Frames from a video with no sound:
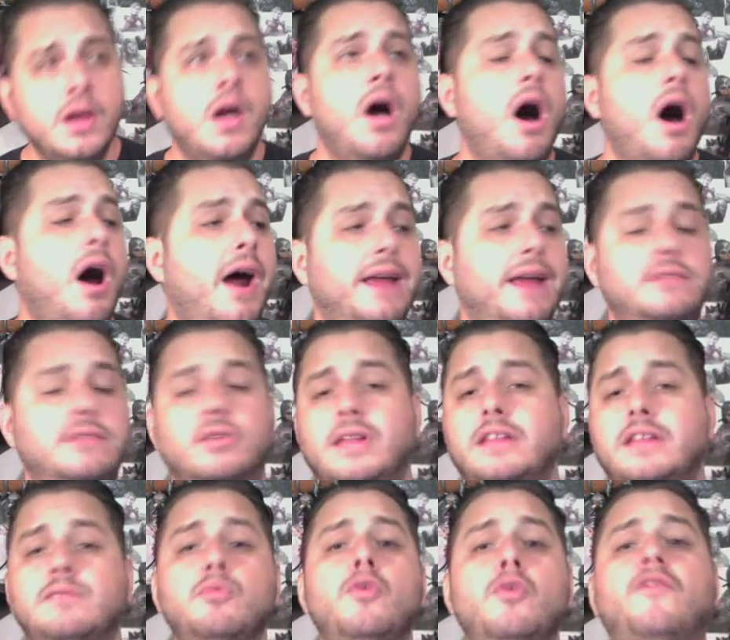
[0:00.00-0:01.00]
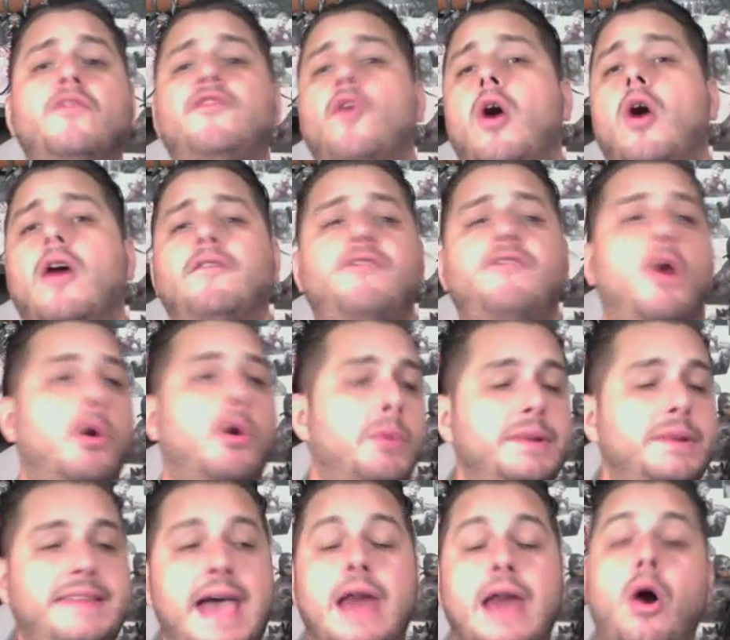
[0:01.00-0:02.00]
Alright, so let's move forward with
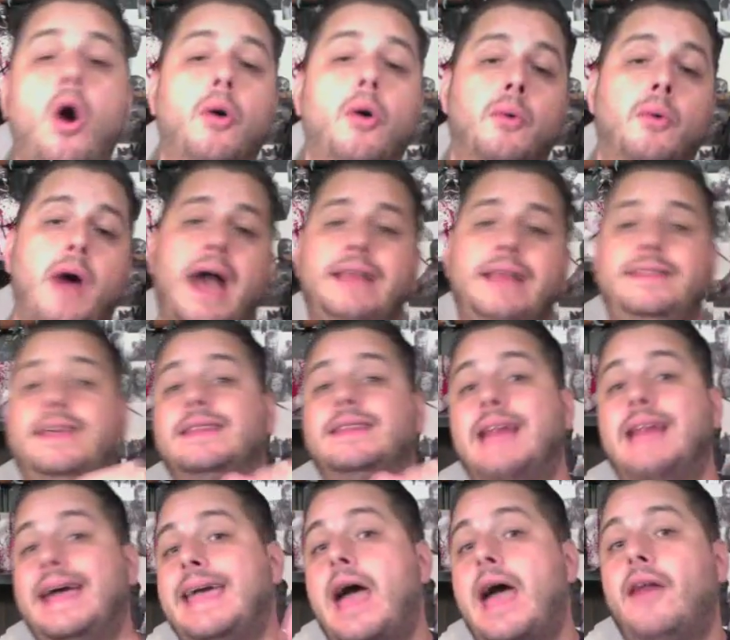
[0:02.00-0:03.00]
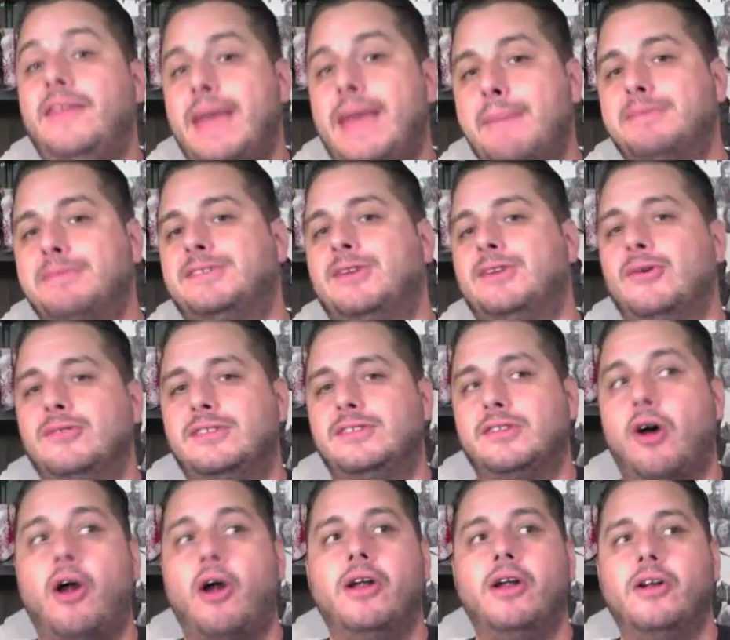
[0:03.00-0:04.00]
that. Oh, I did like how the episode
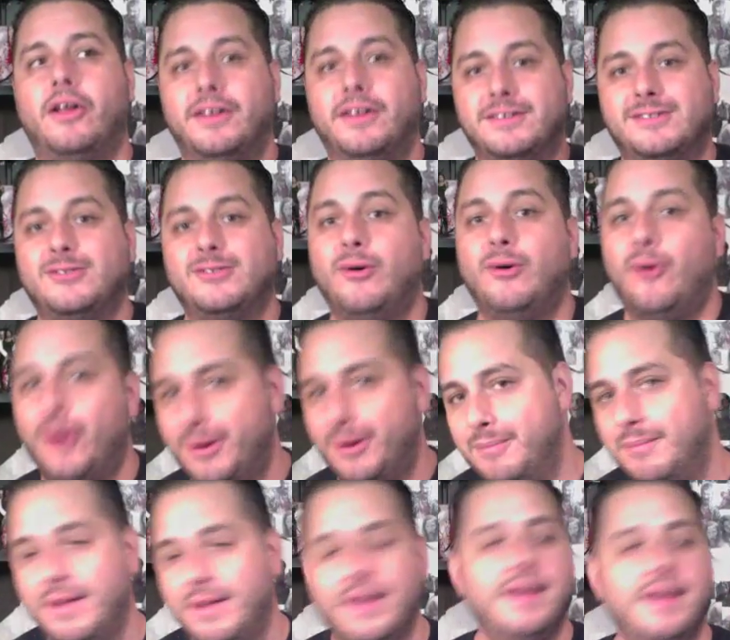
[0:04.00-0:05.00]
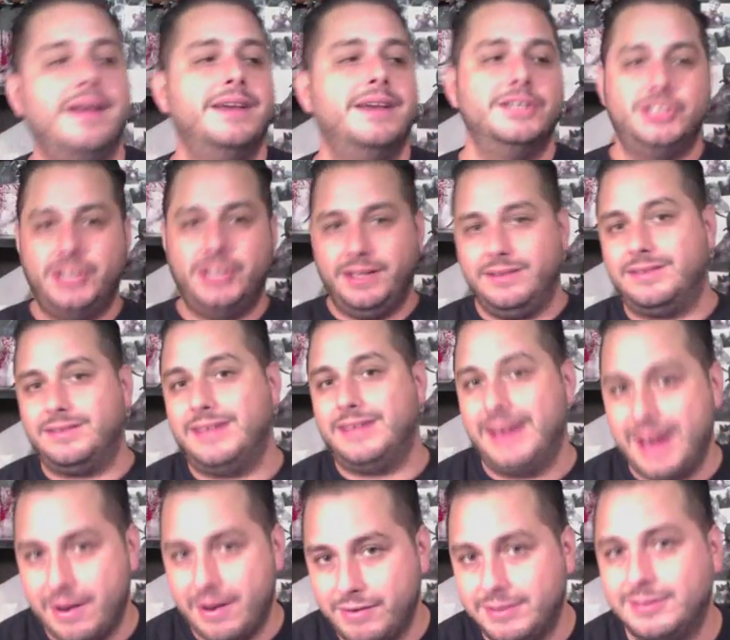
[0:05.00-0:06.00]
started on the storm. She's
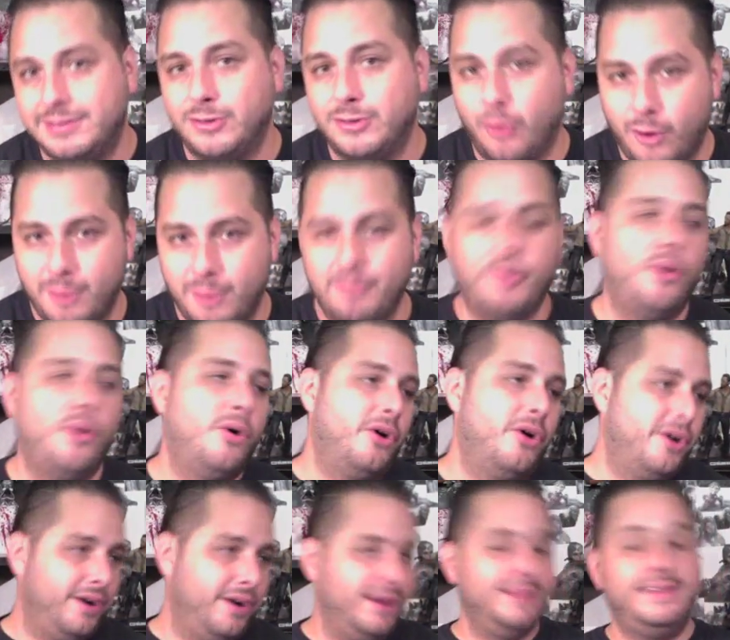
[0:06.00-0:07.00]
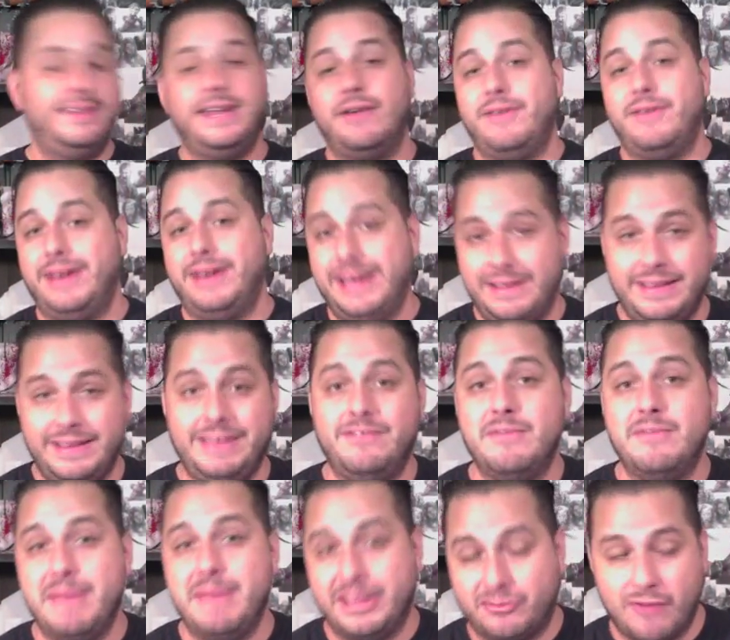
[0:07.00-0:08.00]
Daenerys Stormborn. Tyrion even
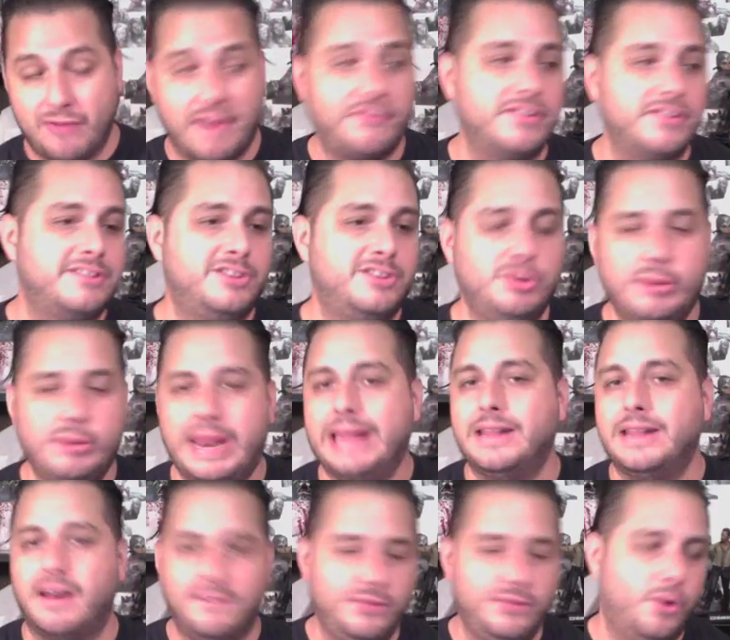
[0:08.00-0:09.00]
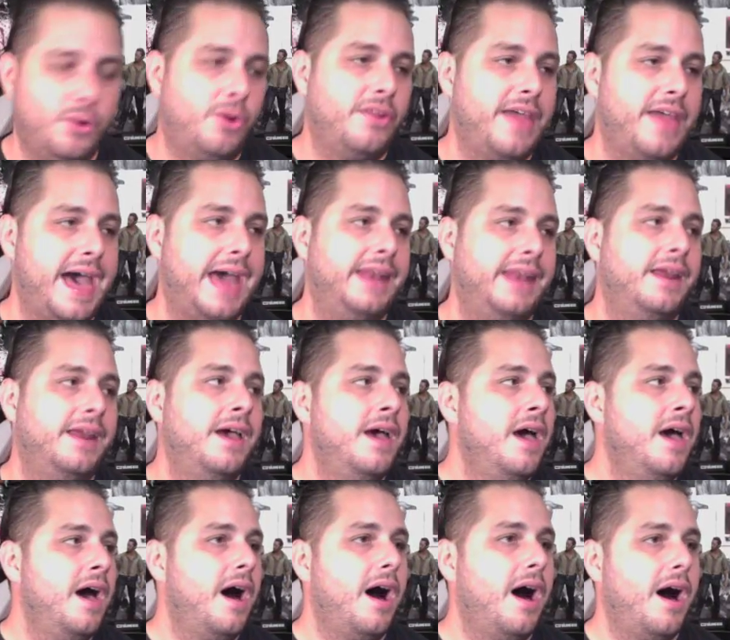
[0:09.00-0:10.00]
makes reference to it. I loved all that.
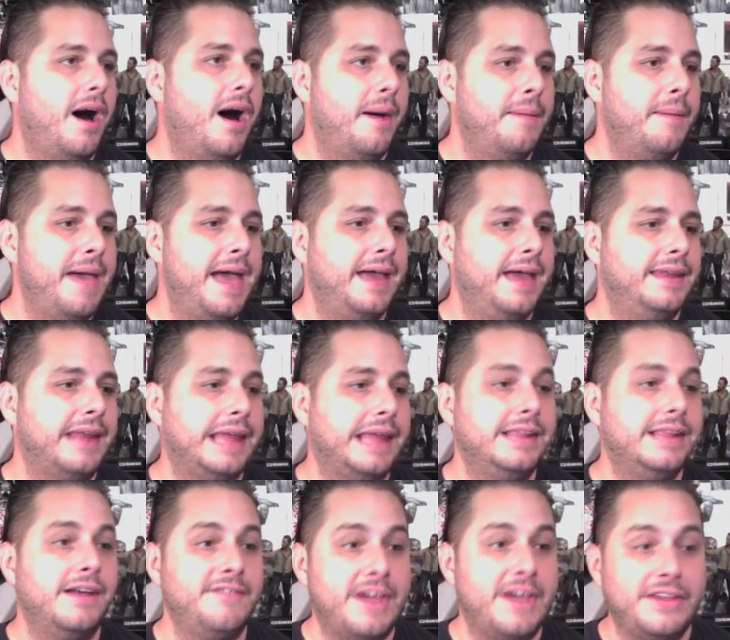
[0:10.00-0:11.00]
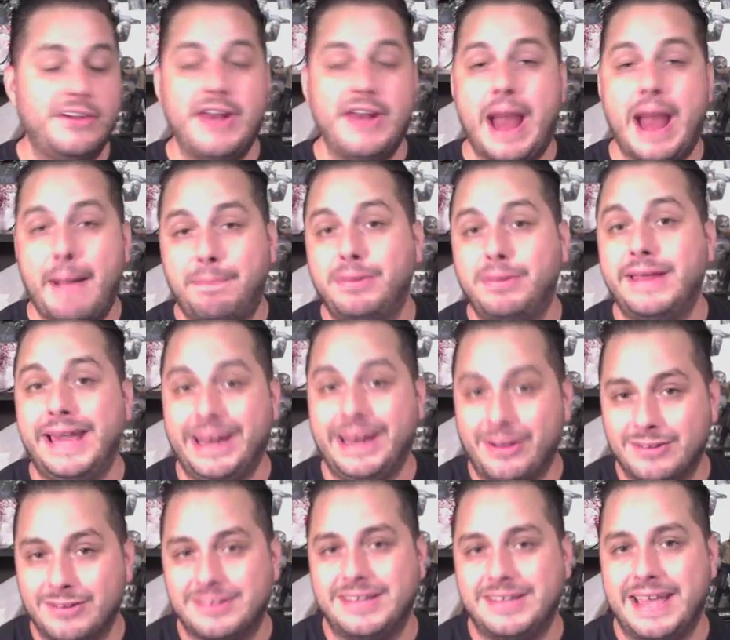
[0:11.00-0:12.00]
And I love how they're not planning
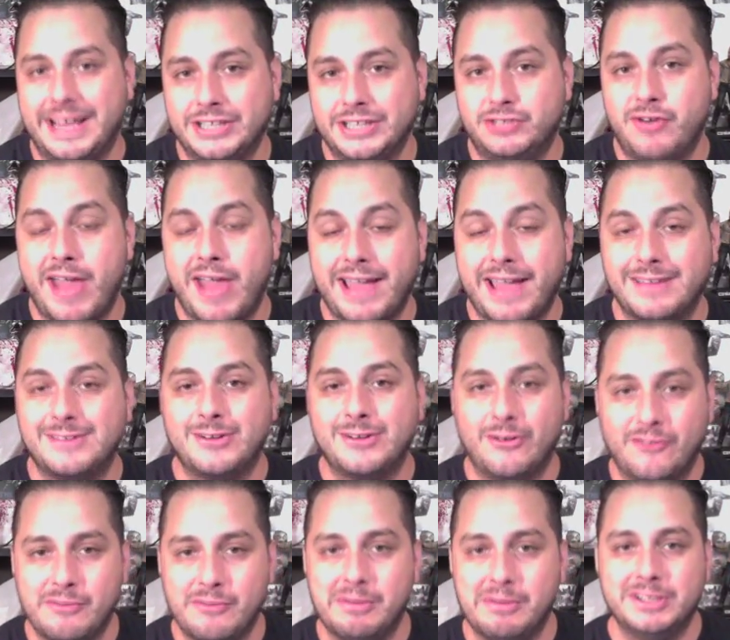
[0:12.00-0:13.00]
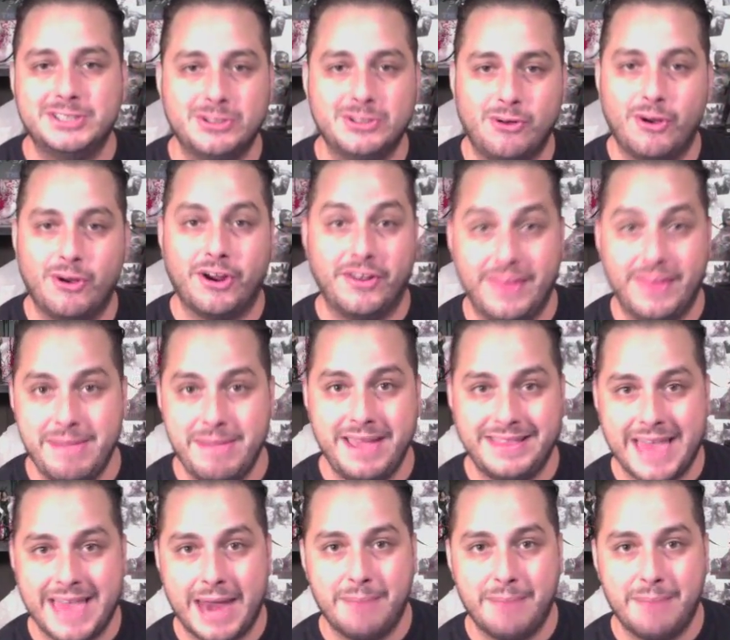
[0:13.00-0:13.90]
on staying at Dragonstone for much longer. They make that